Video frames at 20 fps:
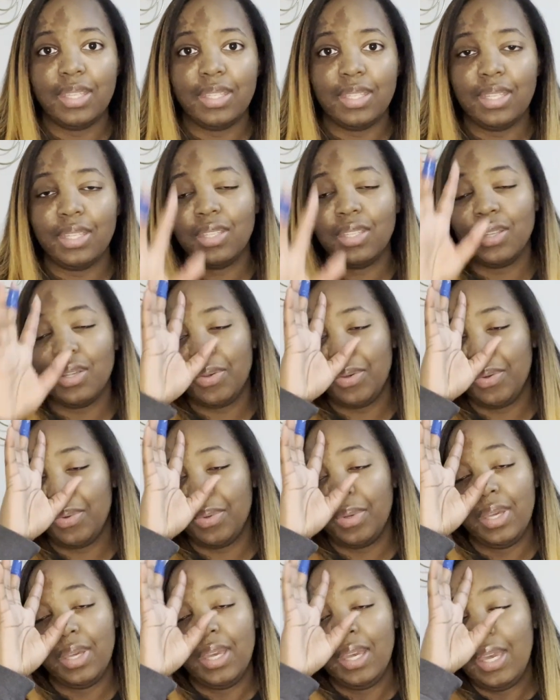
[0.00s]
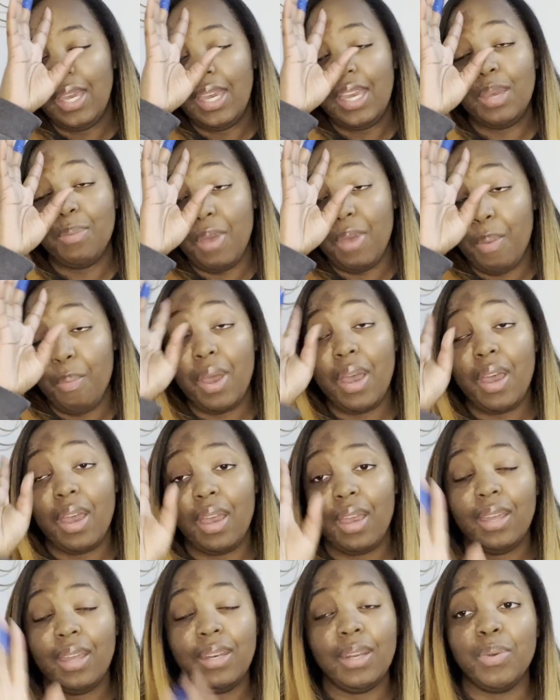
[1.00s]
And so in my
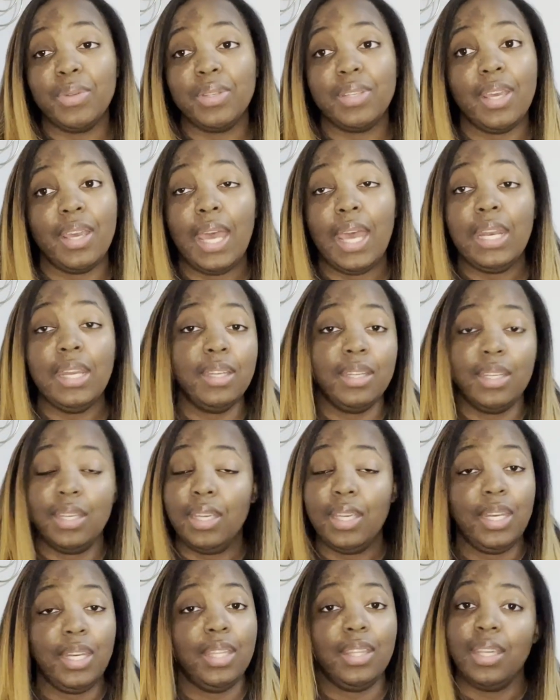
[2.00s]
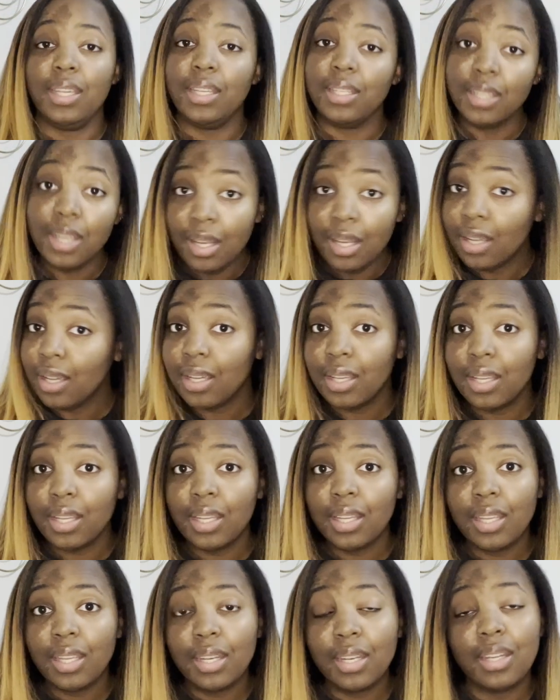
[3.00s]
mind, I was like, I didn't get anything
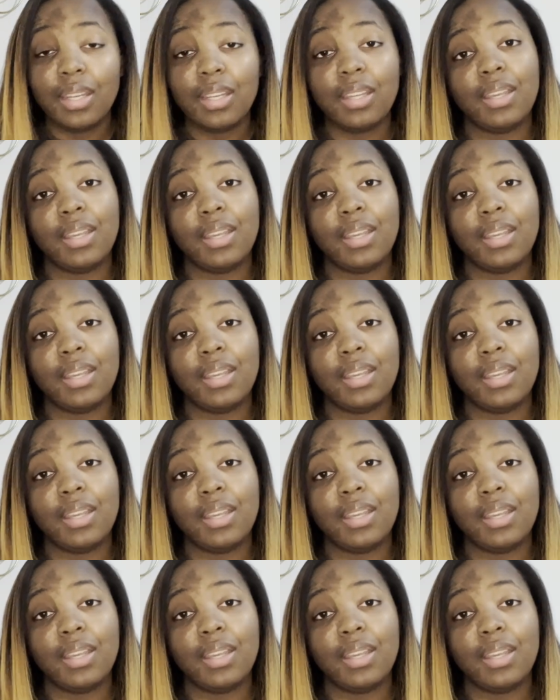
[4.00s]
done.